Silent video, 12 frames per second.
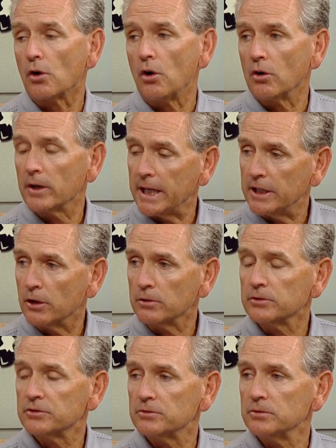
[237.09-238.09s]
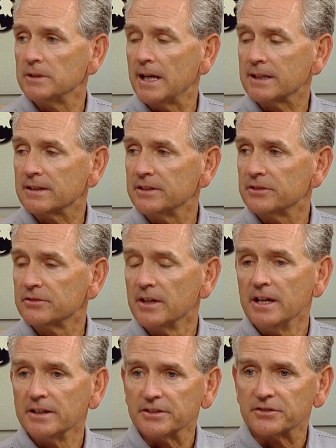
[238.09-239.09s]
all 800 student athletes
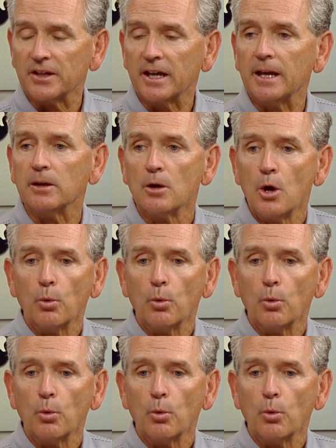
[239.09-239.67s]
to say, hey,